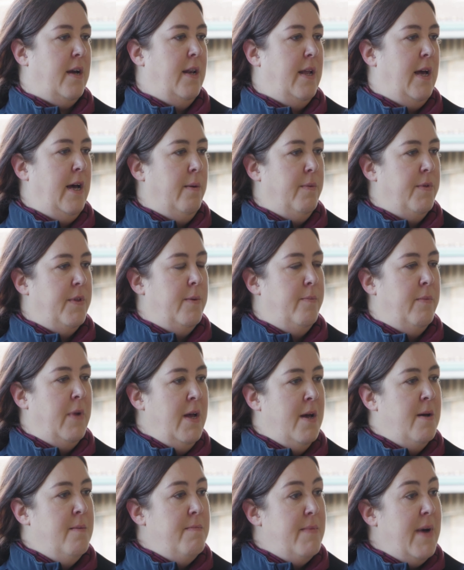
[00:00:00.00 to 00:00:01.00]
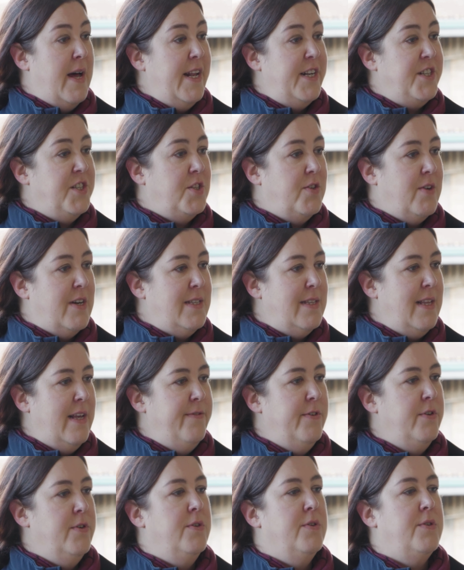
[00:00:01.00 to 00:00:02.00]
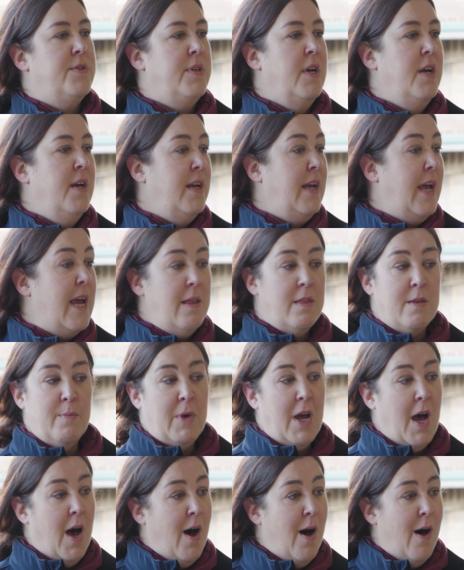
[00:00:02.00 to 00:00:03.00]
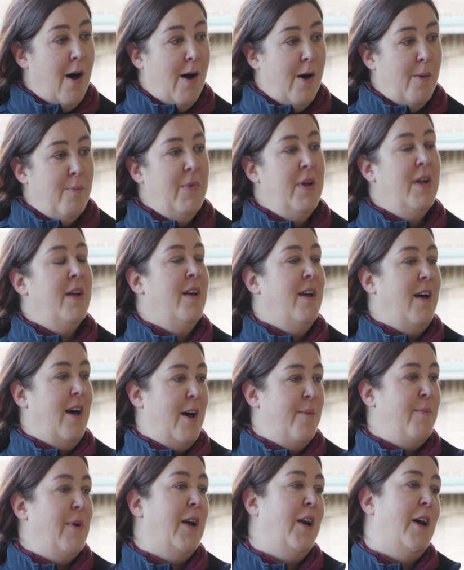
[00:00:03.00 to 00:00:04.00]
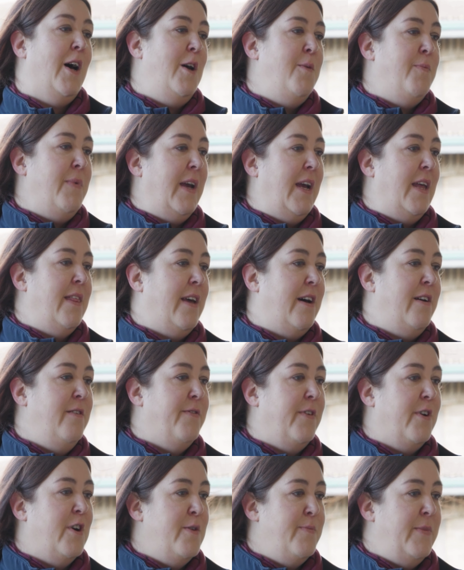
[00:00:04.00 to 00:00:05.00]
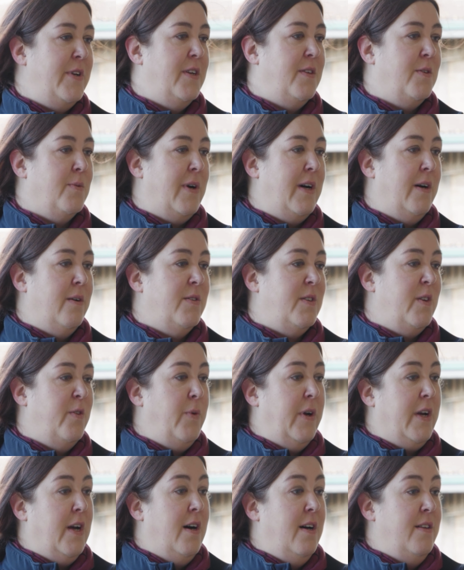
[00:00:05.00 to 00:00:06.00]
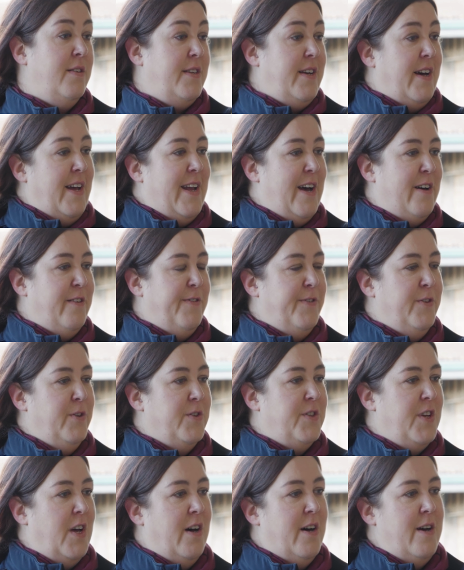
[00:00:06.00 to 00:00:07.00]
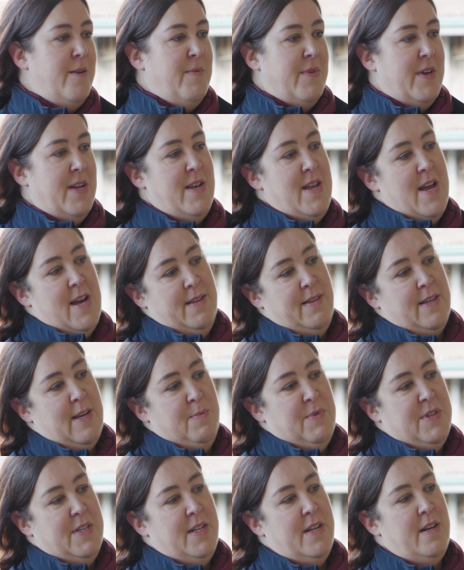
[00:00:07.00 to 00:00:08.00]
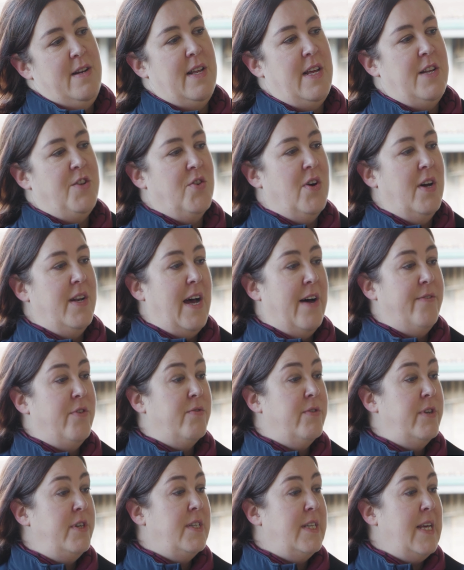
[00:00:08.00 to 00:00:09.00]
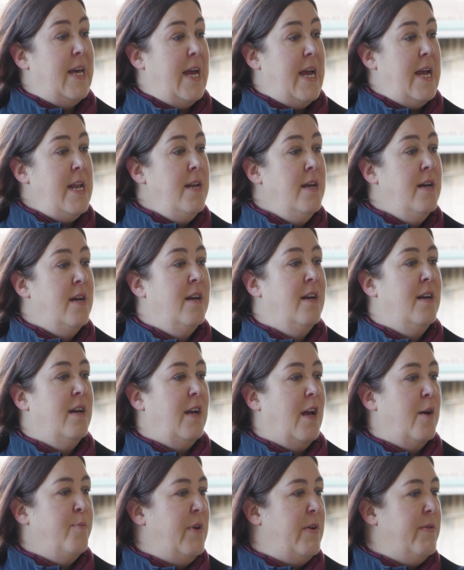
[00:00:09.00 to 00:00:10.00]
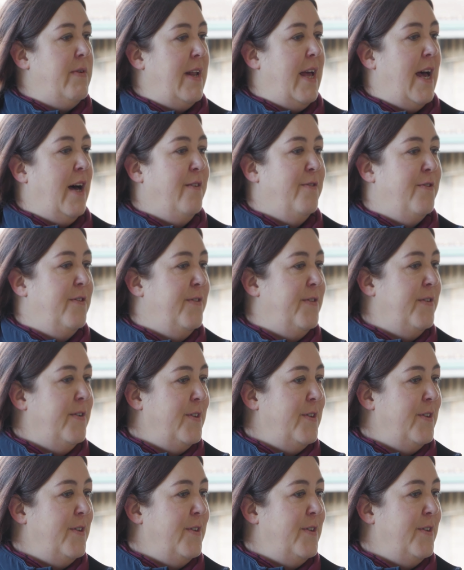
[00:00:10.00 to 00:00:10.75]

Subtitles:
can help them manage stress levels, keep them calm and coping in that environment as well. So if we can't turn out full time, then yes, absolutely, trying to have a routine can be really helpful for